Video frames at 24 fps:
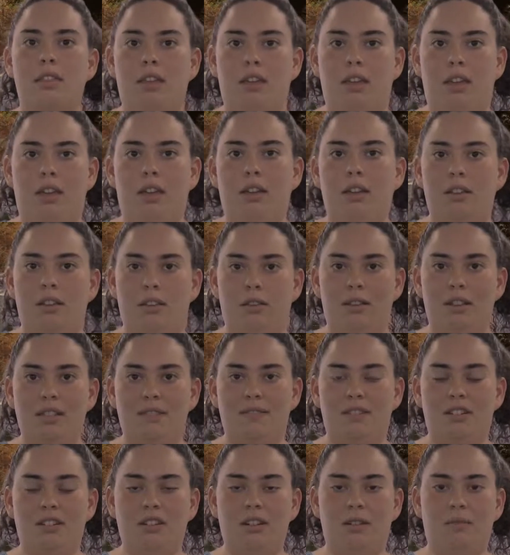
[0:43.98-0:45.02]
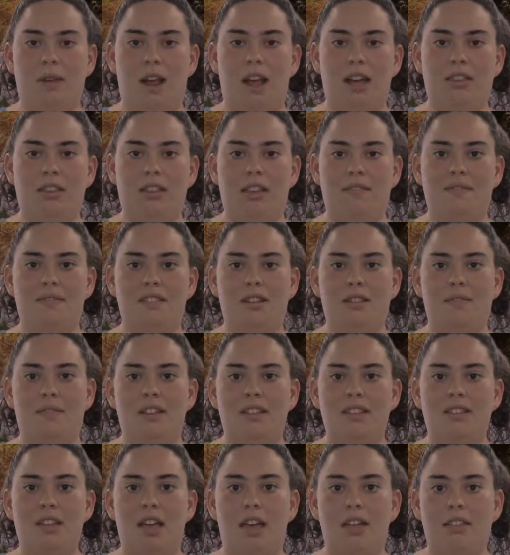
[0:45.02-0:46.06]
the U.S. Fish and Wildlife
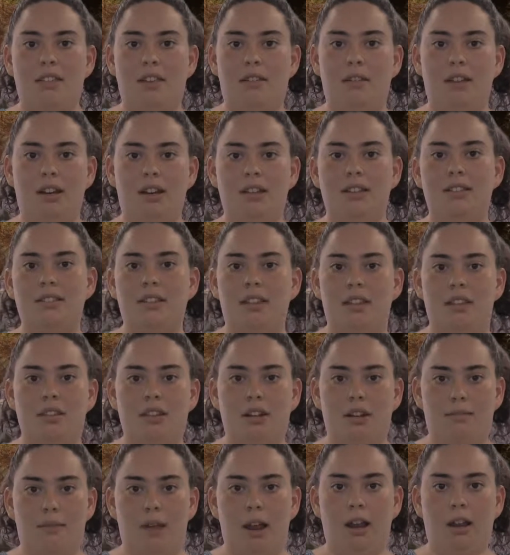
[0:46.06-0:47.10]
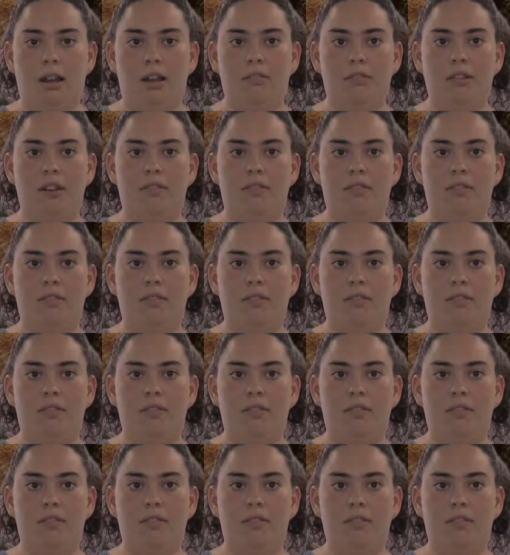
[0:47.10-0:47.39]
Service, and the organization American